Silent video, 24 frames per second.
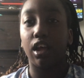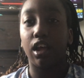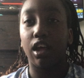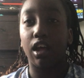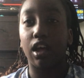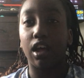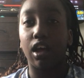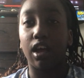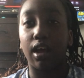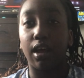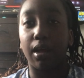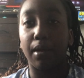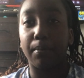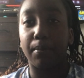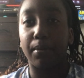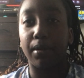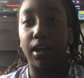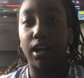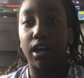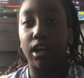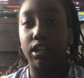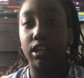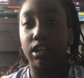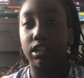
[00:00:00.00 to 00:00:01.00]
Um,
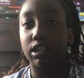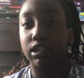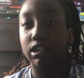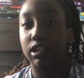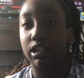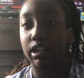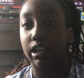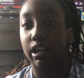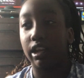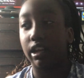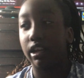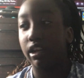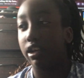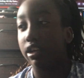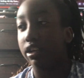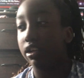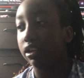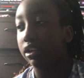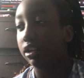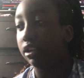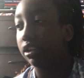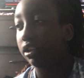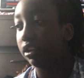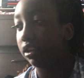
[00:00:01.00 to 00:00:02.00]
another thing
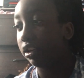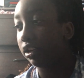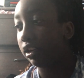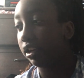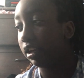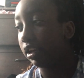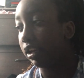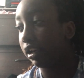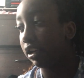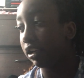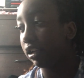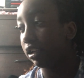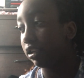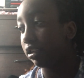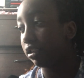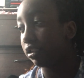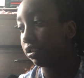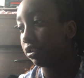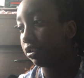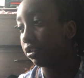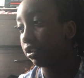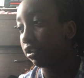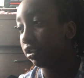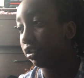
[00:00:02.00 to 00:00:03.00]

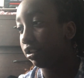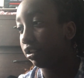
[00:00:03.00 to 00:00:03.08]
is,